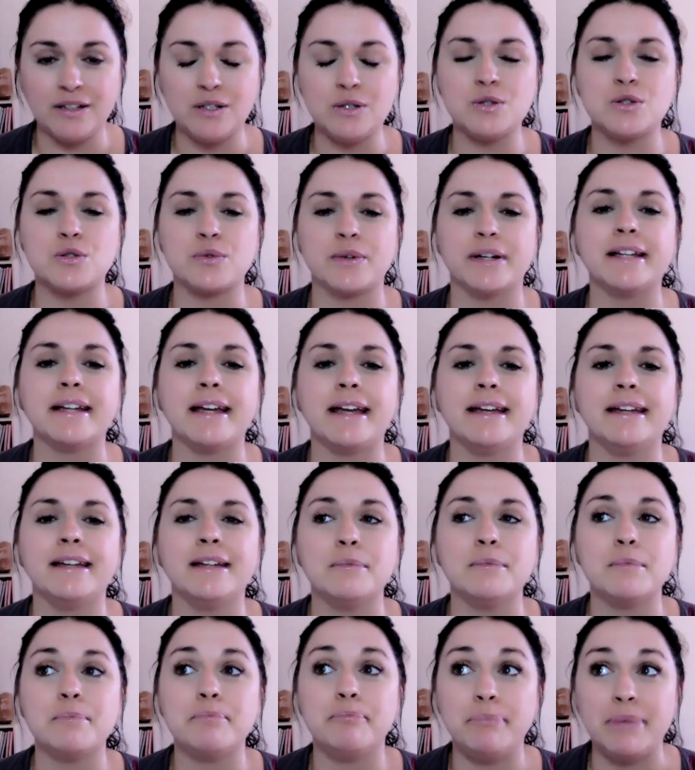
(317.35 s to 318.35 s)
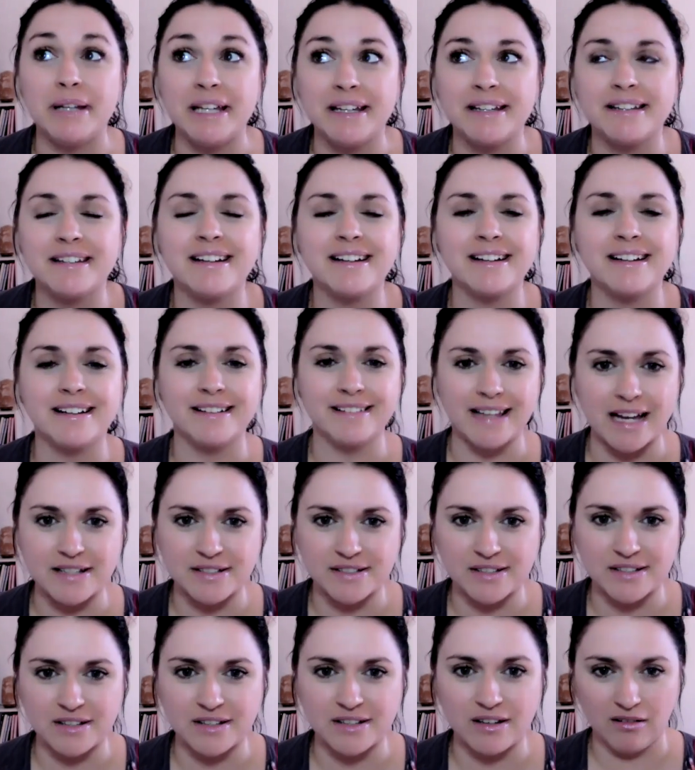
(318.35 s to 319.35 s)
you drink a big
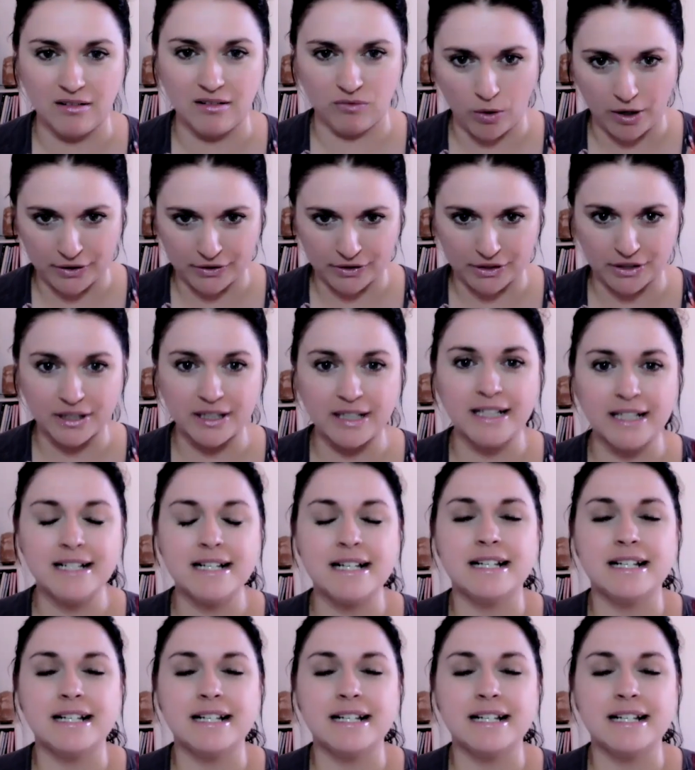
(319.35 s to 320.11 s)
glass of water